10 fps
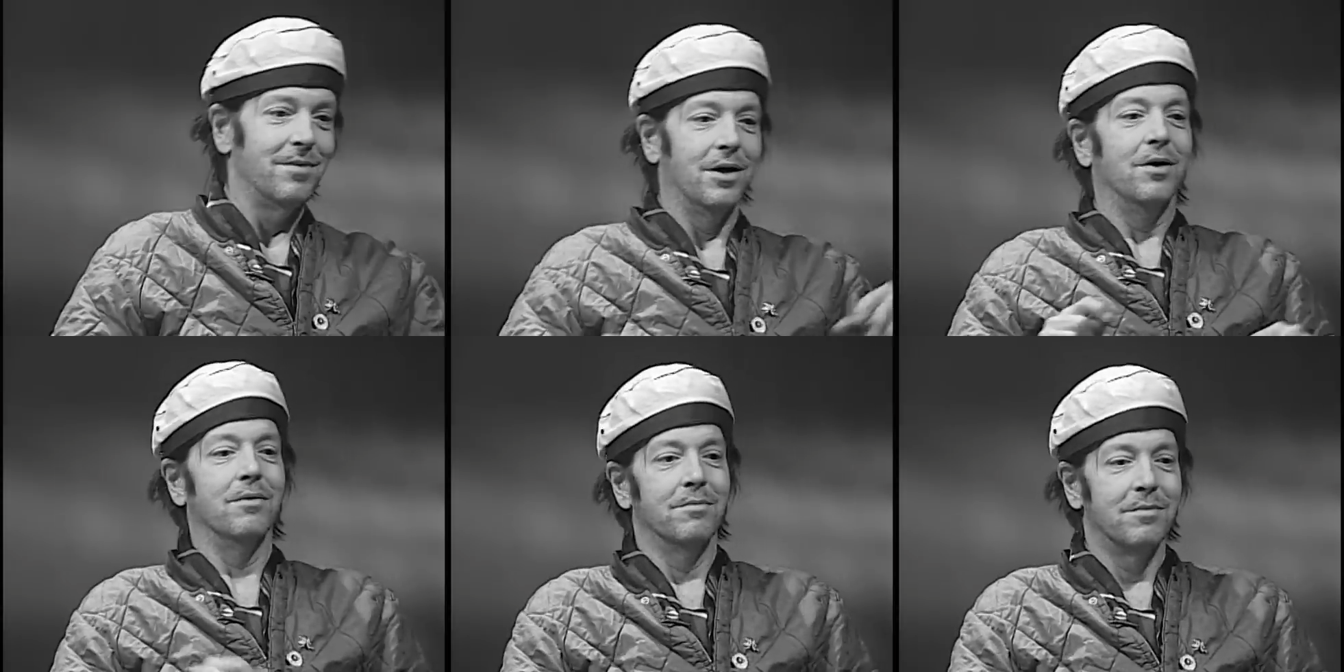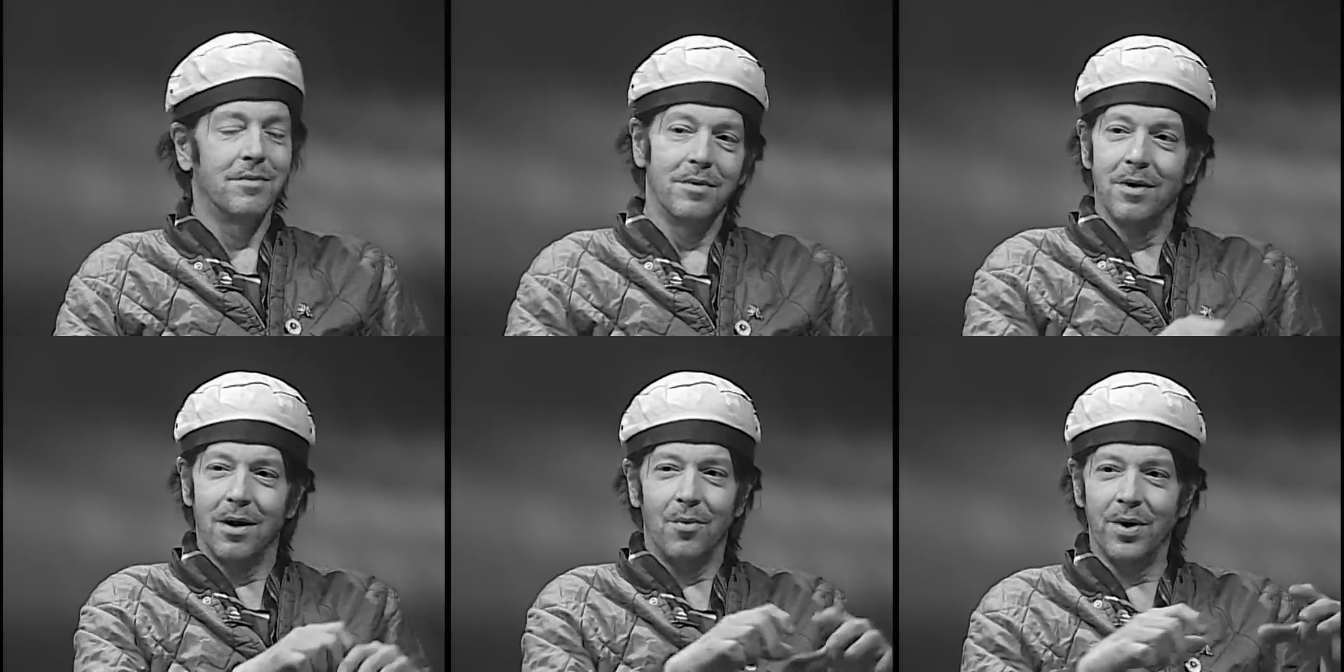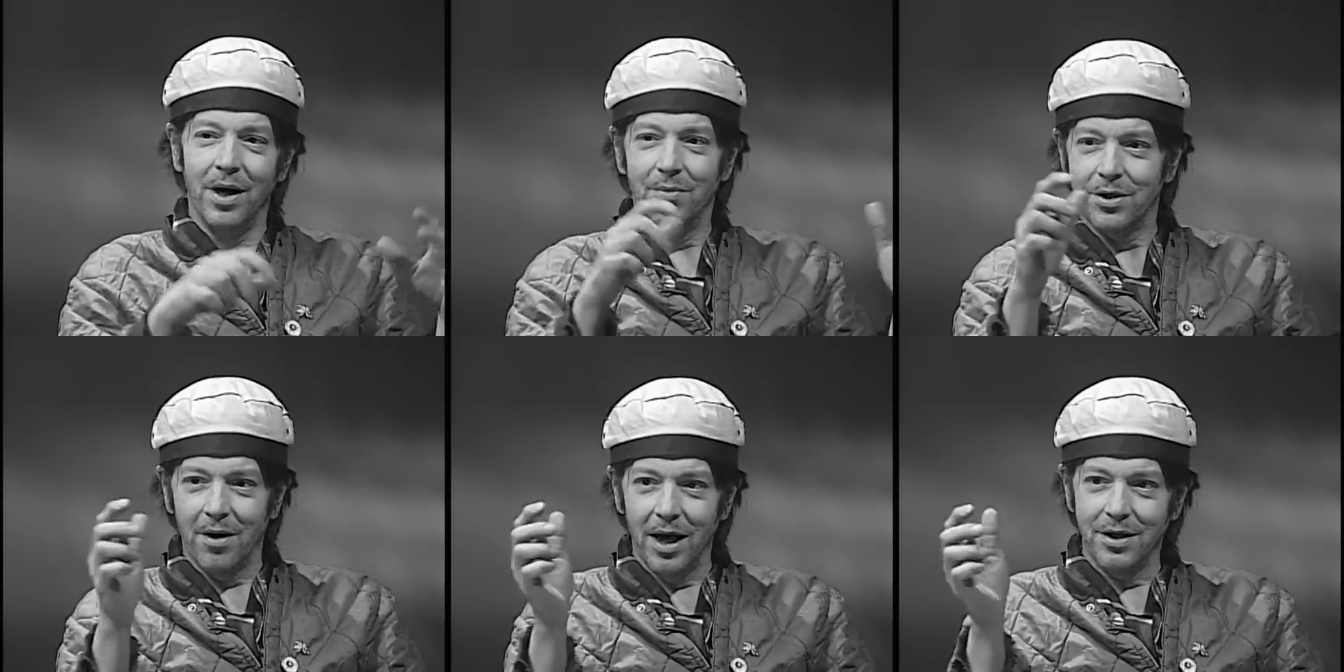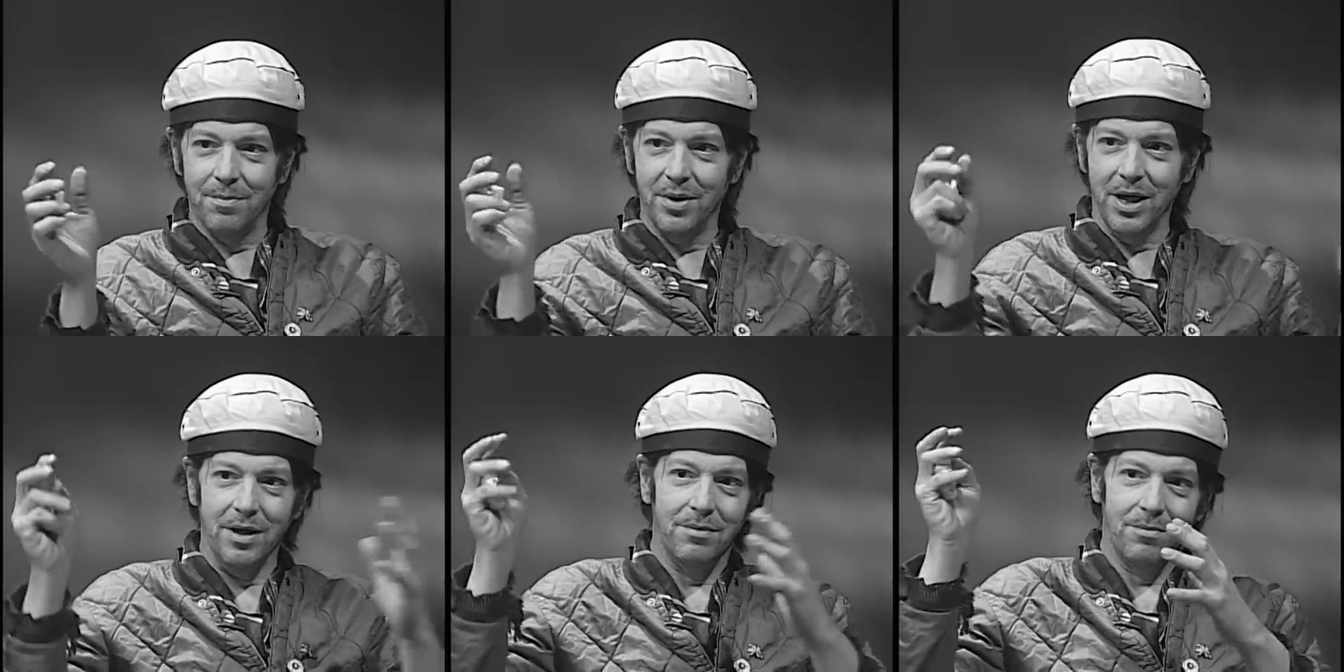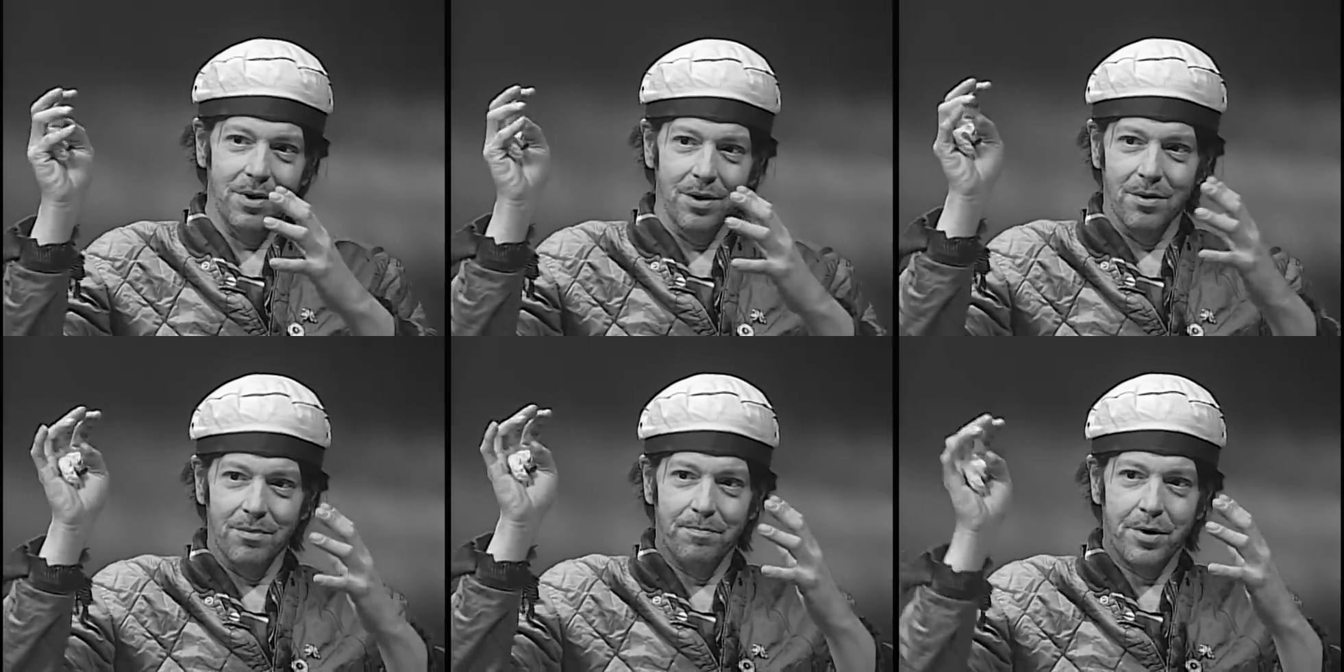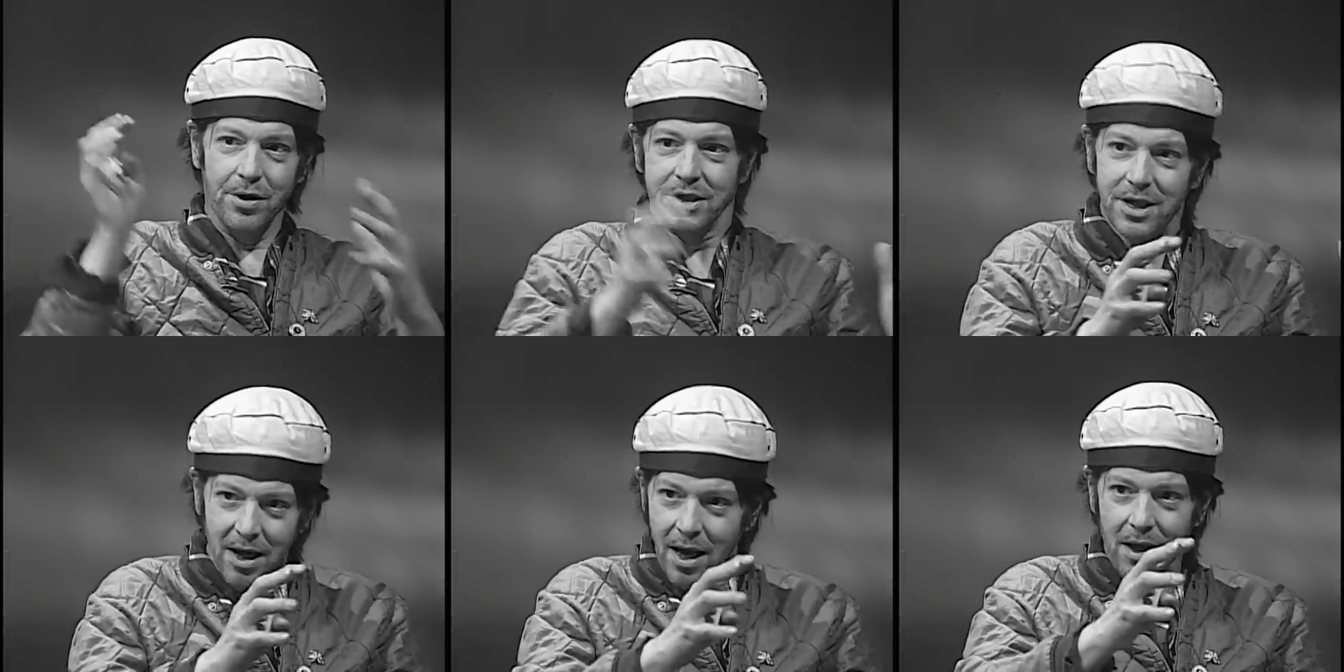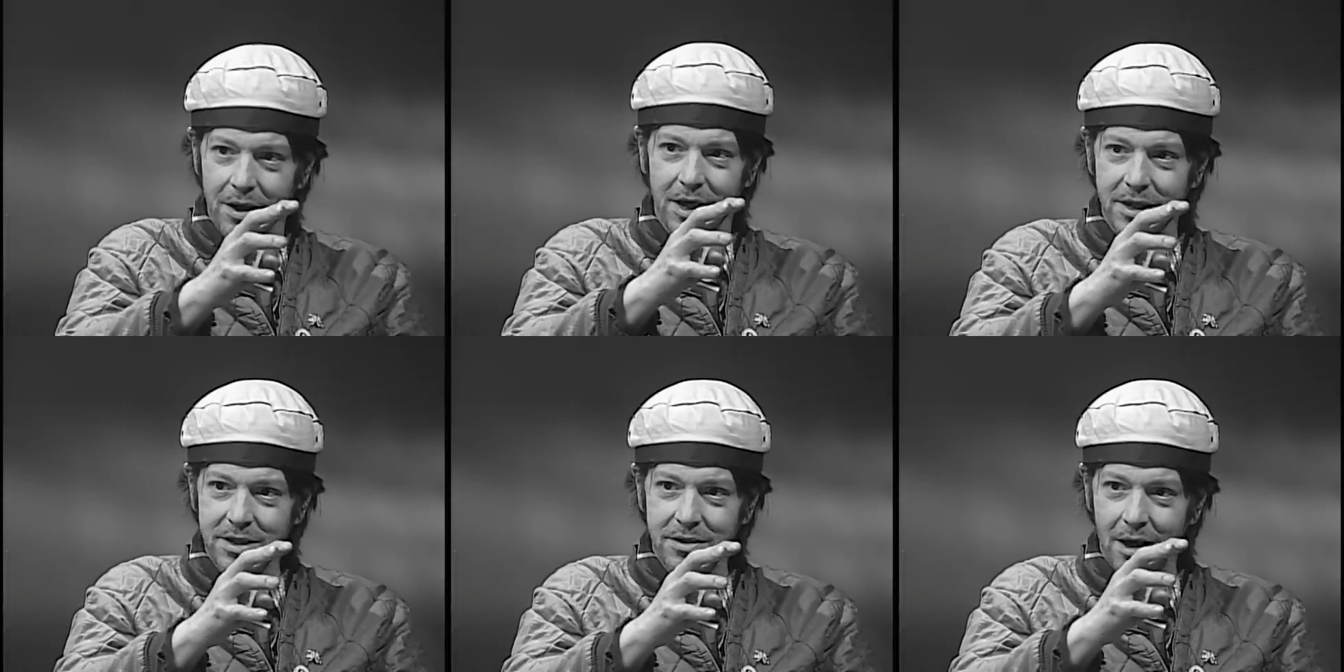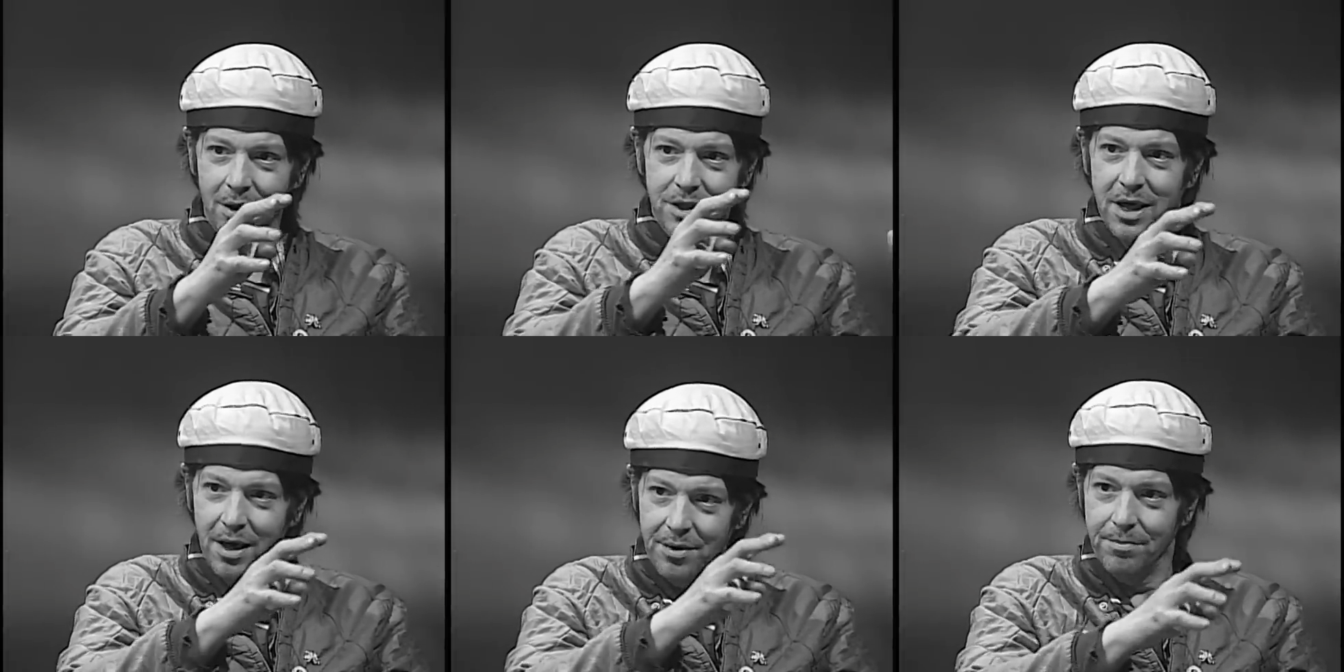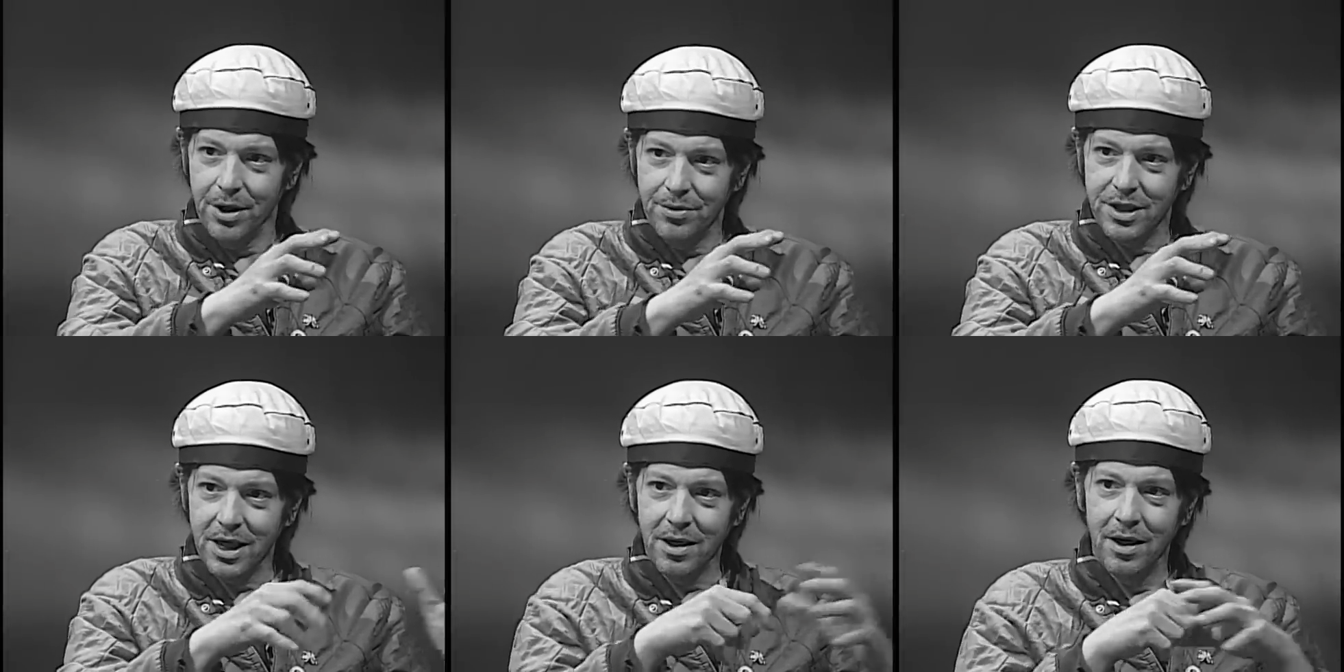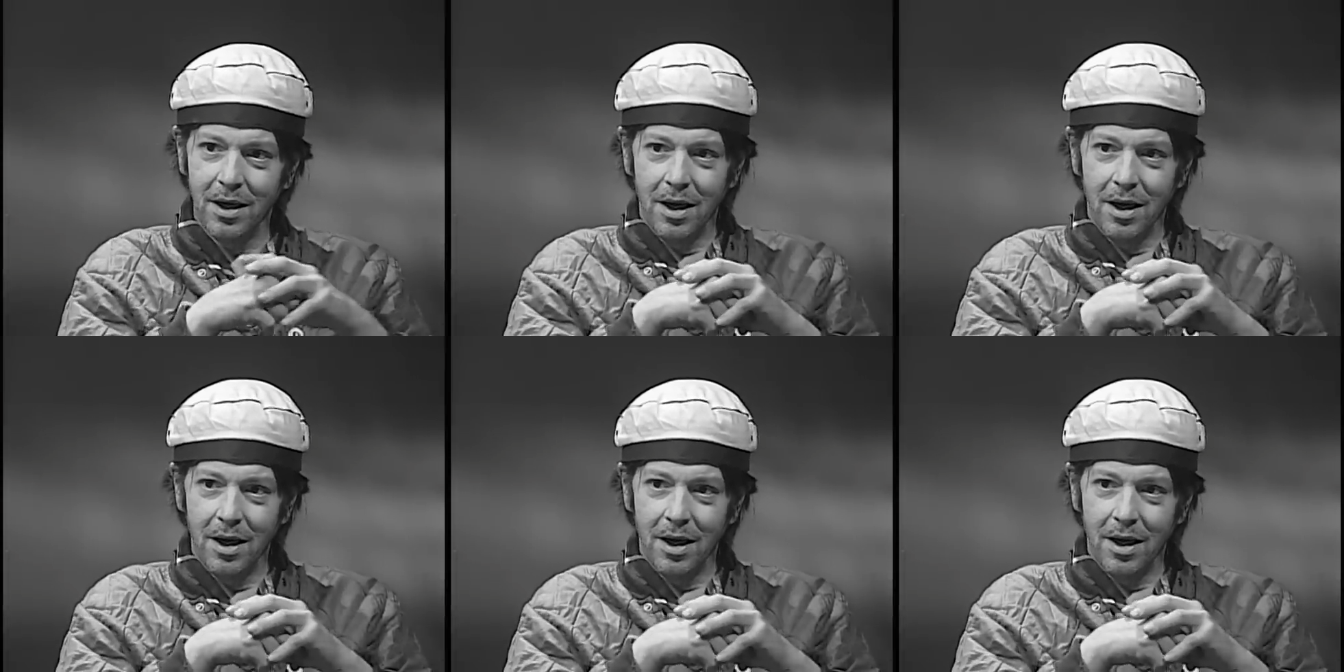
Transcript: you know. We never tried to be, you know, personalities outside of the music.